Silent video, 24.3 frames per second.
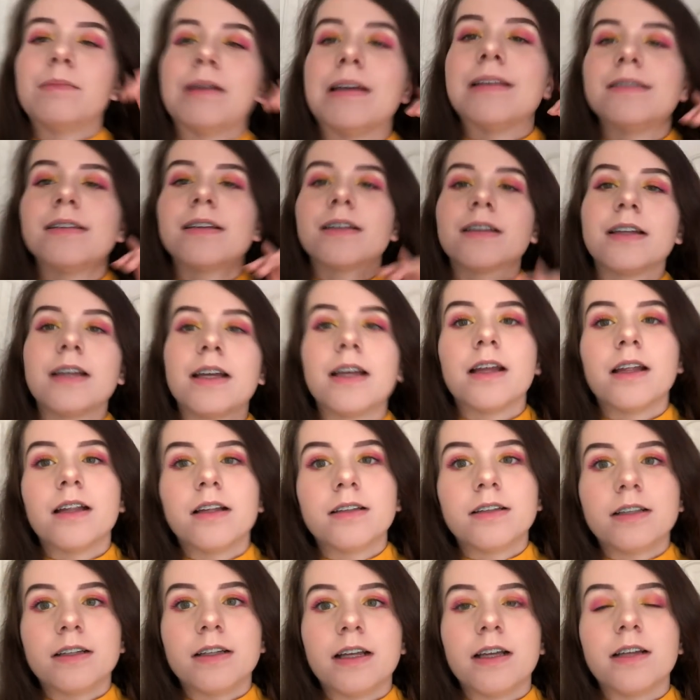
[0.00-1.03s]
basically,
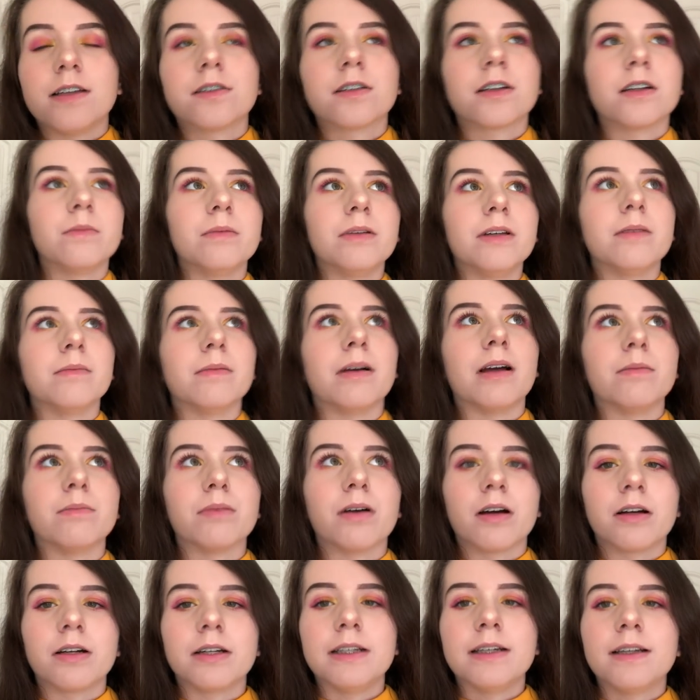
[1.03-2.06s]
today is gonna be my
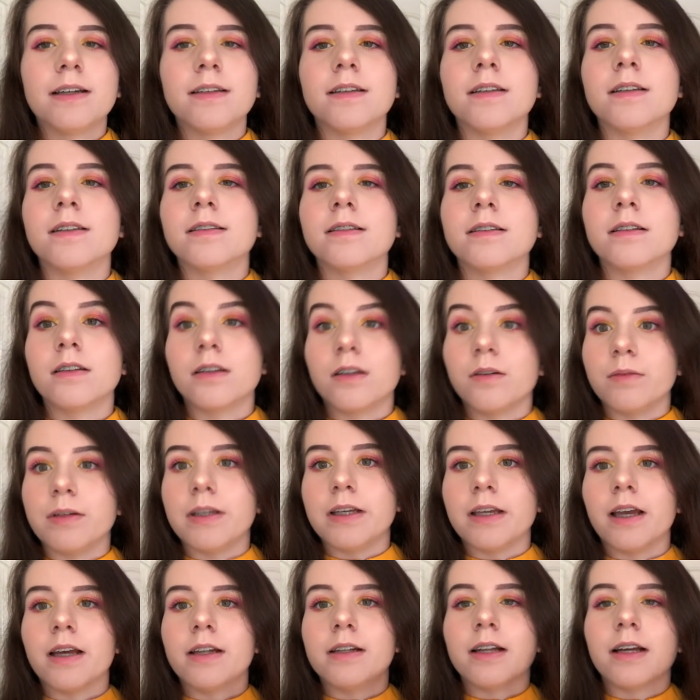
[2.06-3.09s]
party because it's the
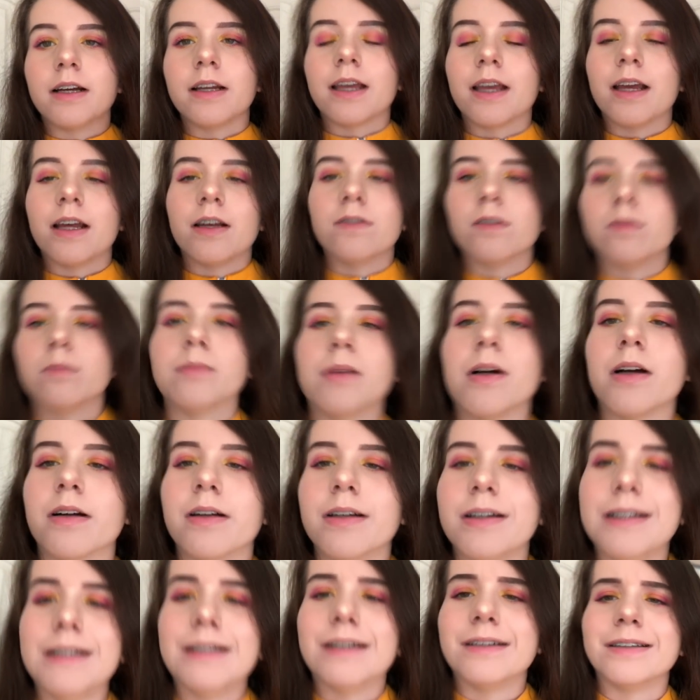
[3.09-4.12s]
weekend. I can't have a
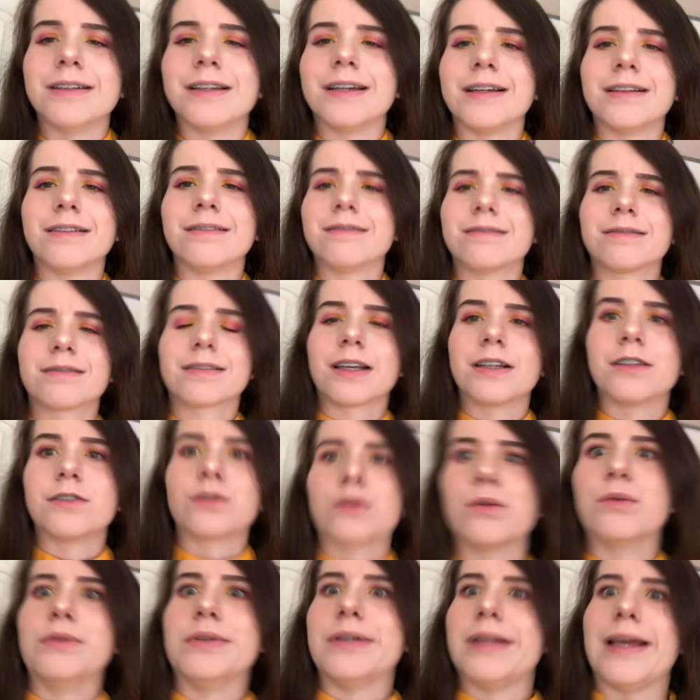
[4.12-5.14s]
party on like a
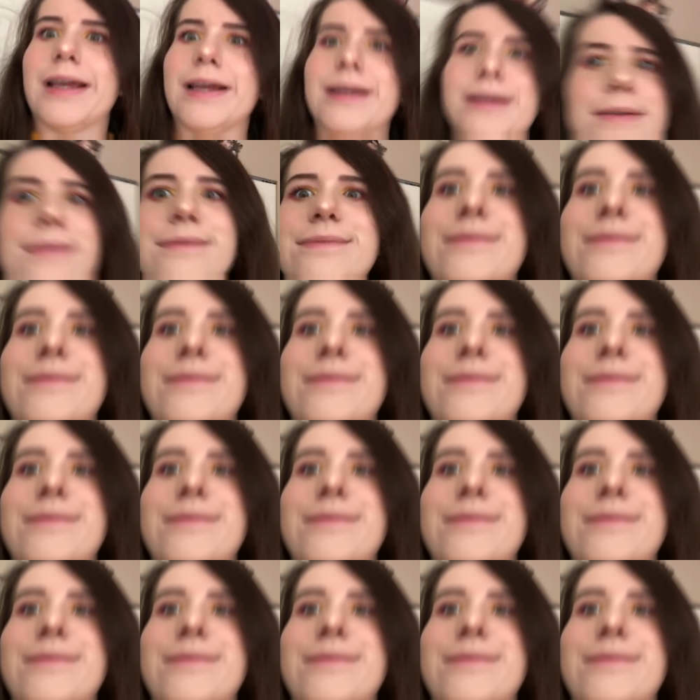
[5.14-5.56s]
school day.